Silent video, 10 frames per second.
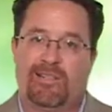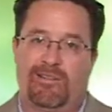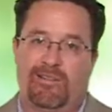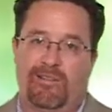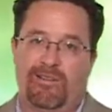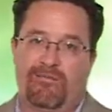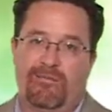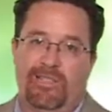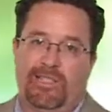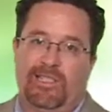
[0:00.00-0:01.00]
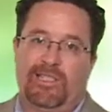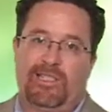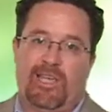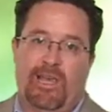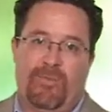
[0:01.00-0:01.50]
earlier in
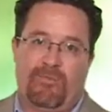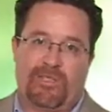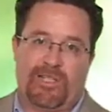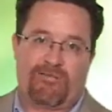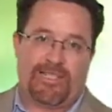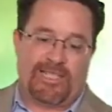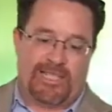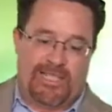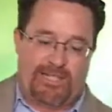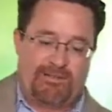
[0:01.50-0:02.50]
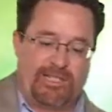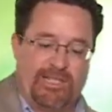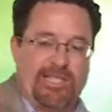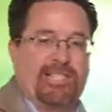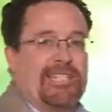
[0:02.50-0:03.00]
this taping, but I reached into
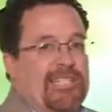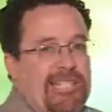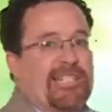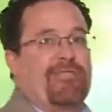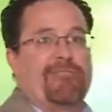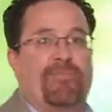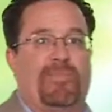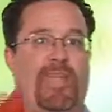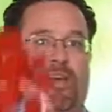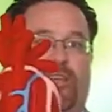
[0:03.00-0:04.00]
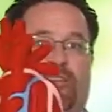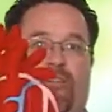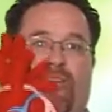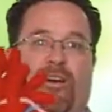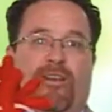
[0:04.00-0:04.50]
his chest and I ripped out his
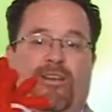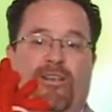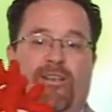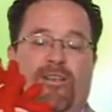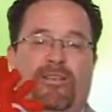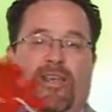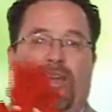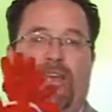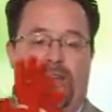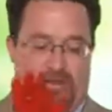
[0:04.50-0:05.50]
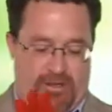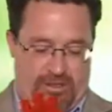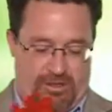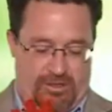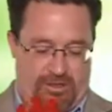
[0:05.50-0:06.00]
heart. And
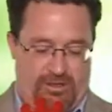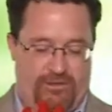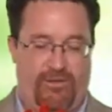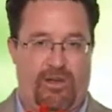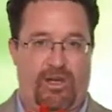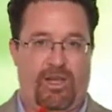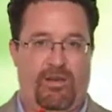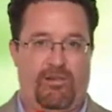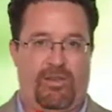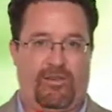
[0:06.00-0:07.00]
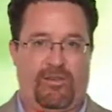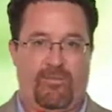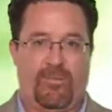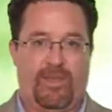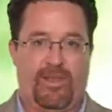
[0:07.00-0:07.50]
I don't know if you can hear this.
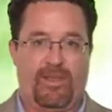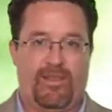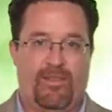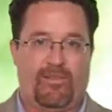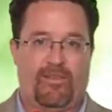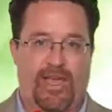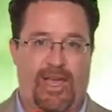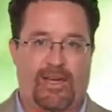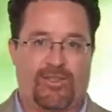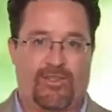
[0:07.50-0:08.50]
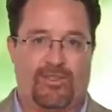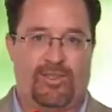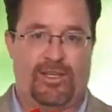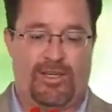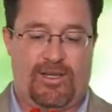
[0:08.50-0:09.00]
This is
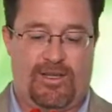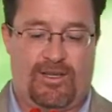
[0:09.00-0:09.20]
actually